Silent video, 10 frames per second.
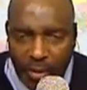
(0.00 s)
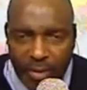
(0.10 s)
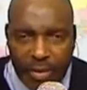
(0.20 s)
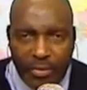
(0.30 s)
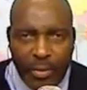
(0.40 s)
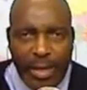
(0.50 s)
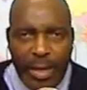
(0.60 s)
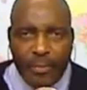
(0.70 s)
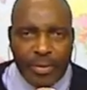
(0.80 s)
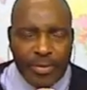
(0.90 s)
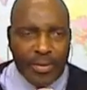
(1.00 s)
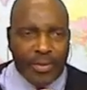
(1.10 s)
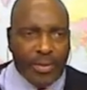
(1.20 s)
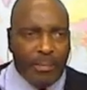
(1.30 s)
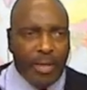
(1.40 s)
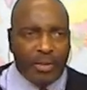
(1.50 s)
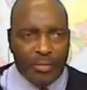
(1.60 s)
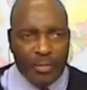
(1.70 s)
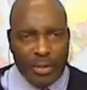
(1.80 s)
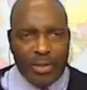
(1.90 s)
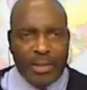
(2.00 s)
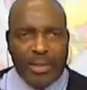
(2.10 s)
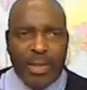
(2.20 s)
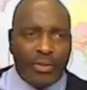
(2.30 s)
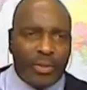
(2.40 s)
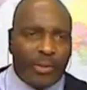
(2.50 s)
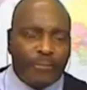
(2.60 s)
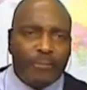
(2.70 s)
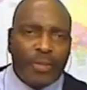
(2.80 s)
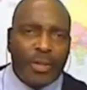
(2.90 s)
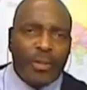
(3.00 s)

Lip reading: because what happens, as I mentioned with the technology thing,